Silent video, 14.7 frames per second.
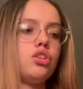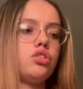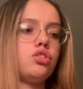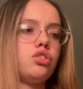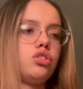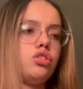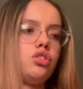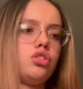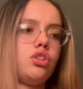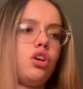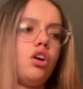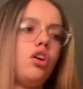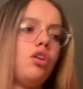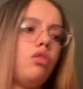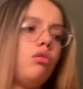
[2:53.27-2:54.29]

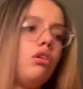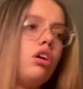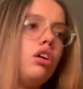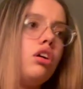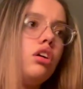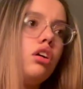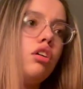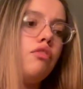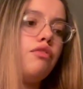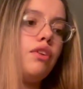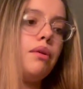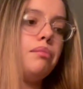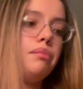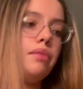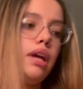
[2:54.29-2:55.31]
So
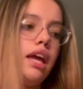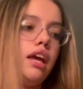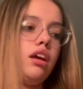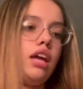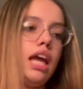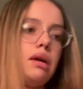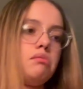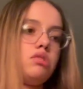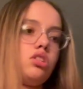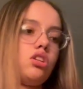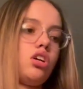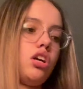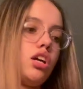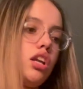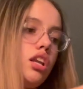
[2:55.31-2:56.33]
from
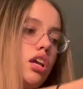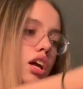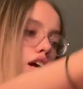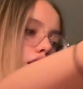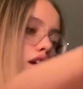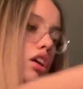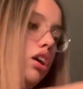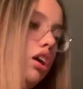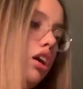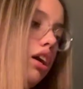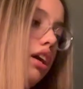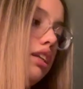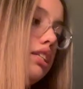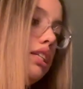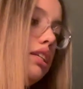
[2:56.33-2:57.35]
Amazon, I got,